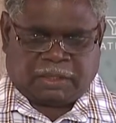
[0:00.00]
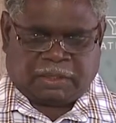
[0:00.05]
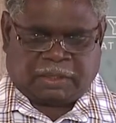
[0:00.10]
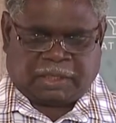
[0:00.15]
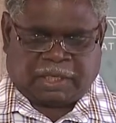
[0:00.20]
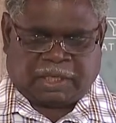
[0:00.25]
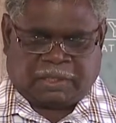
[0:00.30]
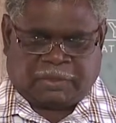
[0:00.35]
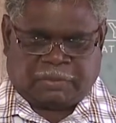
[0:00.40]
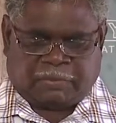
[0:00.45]

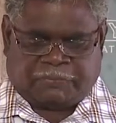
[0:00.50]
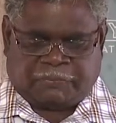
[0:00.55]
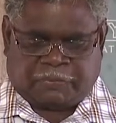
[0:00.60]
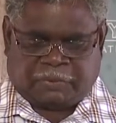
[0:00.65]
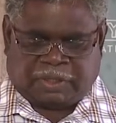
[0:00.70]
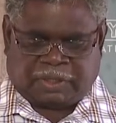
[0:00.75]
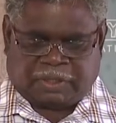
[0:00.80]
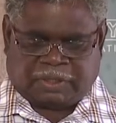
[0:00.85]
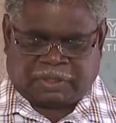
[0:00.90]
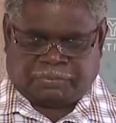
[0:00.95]
thank you for
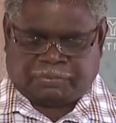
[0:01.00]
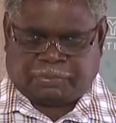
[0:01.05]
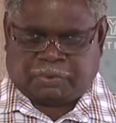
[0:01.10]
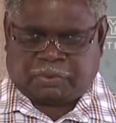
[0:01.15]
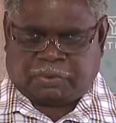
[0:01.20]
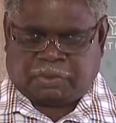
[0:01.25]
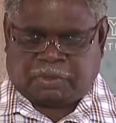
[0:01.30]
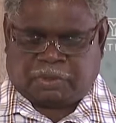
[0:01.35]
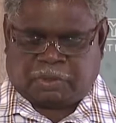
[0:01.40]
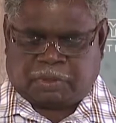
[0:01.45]
this
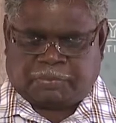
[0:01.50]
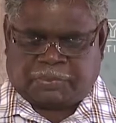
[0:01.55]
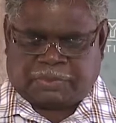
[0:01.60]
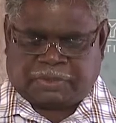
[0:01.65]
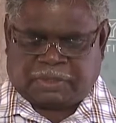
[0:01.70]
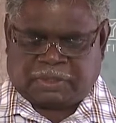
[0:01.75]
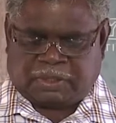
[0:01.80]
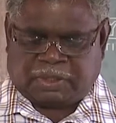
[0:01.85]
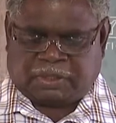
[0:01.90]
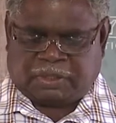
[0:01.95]
important
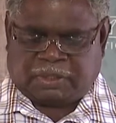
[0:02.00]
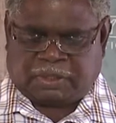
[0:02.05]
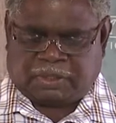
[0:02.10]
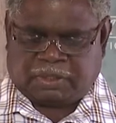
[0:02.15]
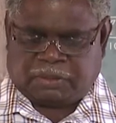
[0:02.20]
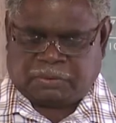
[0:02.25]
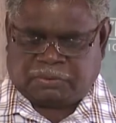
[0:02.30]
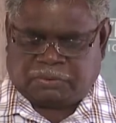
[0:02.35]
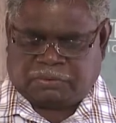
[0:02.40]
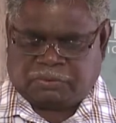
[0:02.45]
opportunity
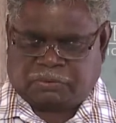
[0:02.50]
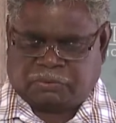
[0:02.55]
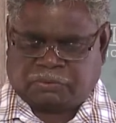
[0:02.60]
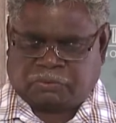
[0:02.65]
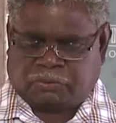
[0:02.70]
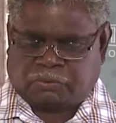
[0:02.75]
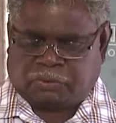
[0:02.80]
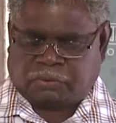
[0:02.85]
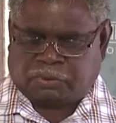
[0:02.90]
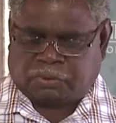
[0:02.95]
to
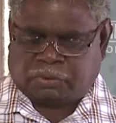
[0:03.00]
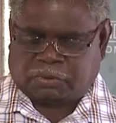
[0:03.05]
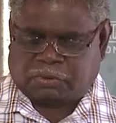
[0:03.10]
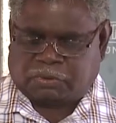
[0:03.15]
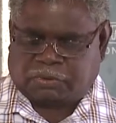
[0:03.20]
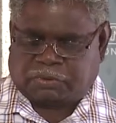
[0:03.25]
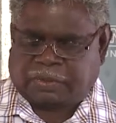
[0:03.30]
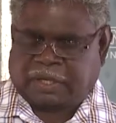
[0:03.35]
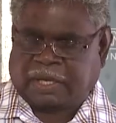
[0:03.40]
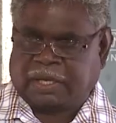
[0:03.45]
talk
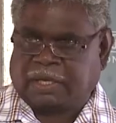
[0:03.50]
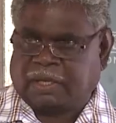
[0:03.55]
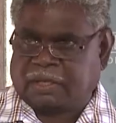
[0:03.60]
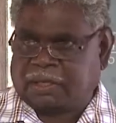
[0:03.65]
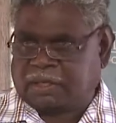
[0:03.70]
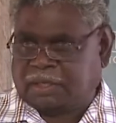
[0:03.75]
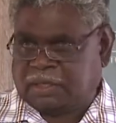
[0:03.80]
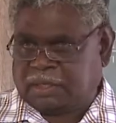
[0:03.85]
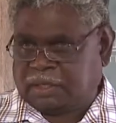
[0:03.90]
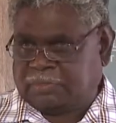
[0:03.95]
today
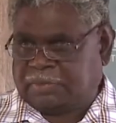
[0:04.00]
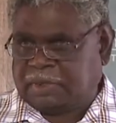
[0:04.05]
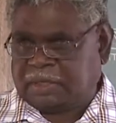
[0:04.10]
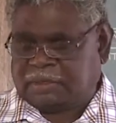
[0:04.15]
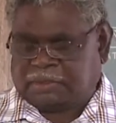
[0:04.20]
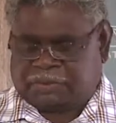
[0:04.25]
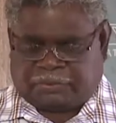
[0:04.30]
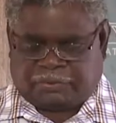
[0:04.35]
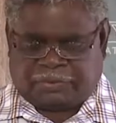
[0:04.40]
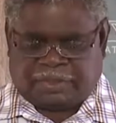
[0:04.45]

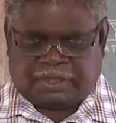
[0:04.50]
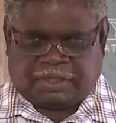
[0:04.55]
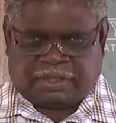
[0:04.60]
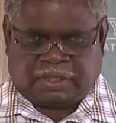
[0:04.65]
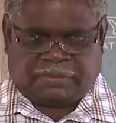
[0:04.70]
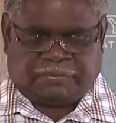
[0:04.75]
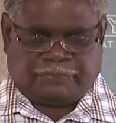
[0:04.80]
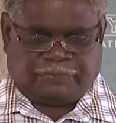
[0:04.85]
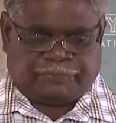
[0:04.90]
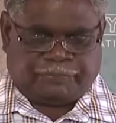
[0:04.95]
about
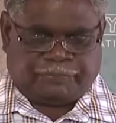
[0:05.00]
treaty.